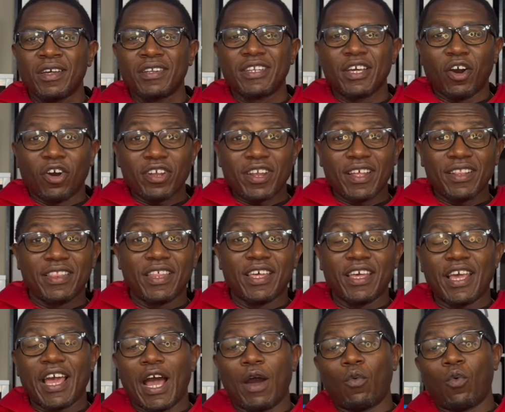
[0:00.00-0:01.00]
The other
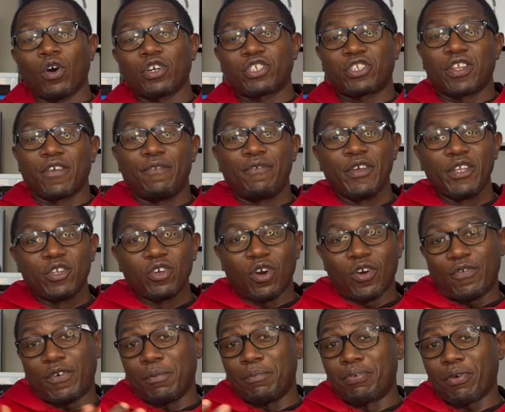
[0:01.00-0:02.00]
day, I watched a video
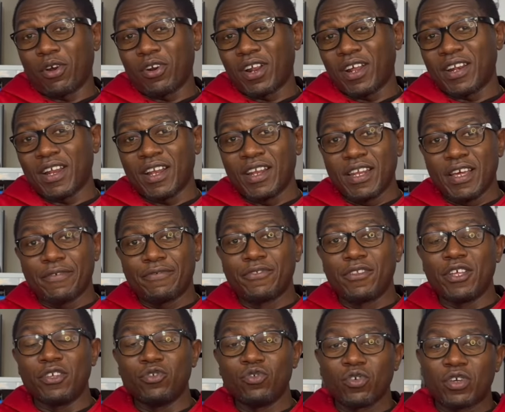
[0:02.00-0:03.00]
of a brother that left
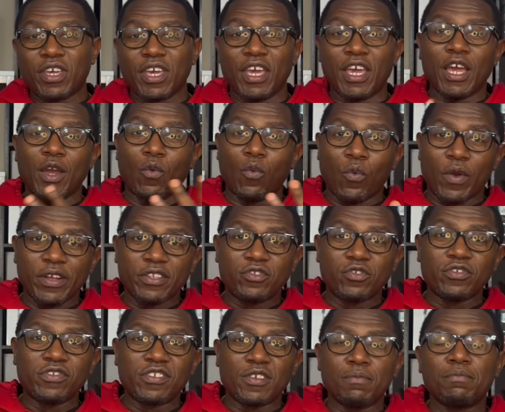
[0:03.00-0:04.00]
the UK and went
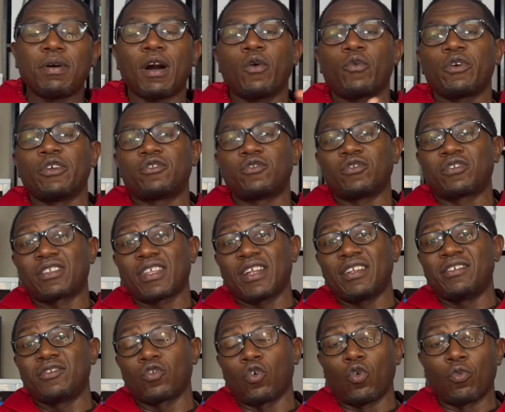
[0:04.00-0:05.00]
to Zimbabwe to start
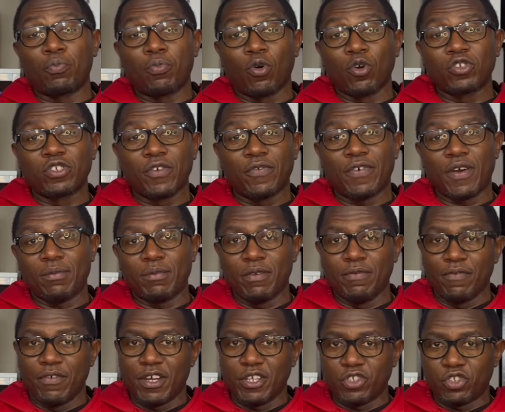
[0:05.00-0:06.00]
his own poultry farming
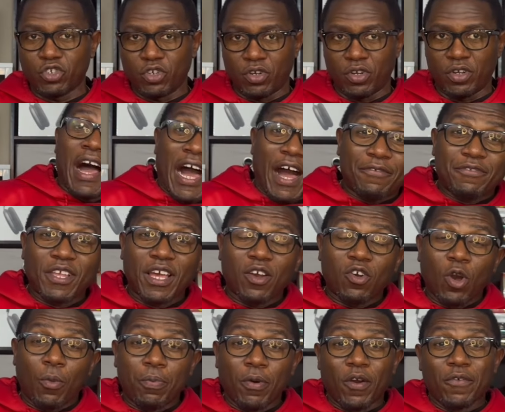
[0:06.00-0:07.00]
venture. After a
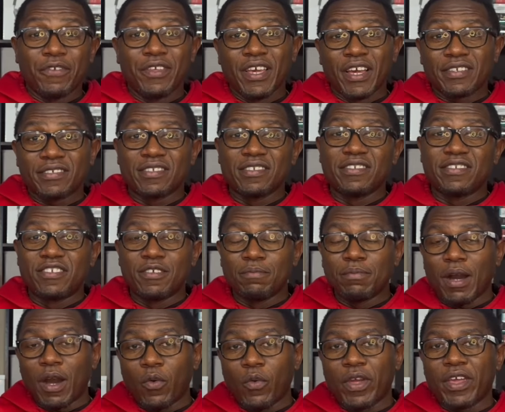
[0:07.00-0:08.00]
couple of years in
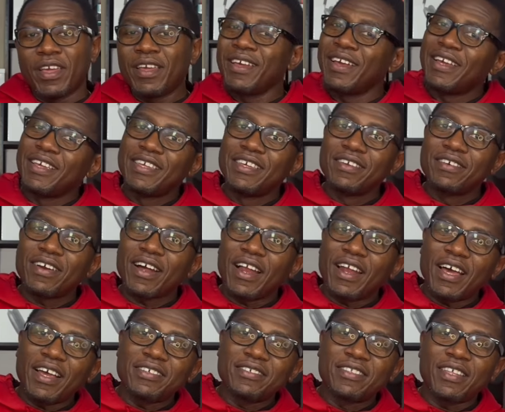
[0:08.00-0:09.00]
Zimbabwe, he
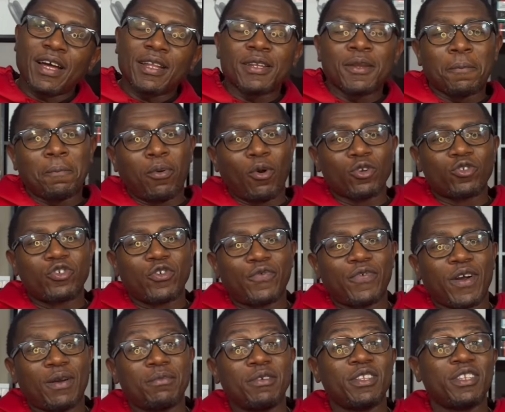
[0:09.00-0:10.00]
realized that poultry
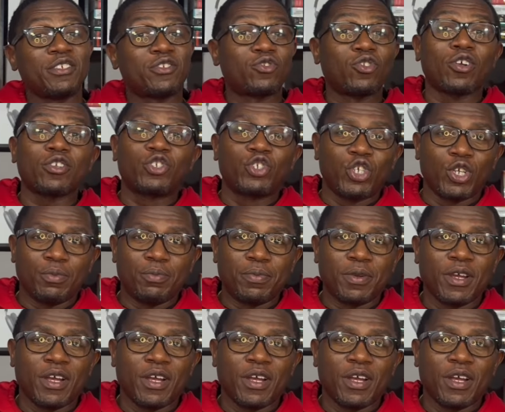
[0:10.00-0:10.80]
farming is not cheap.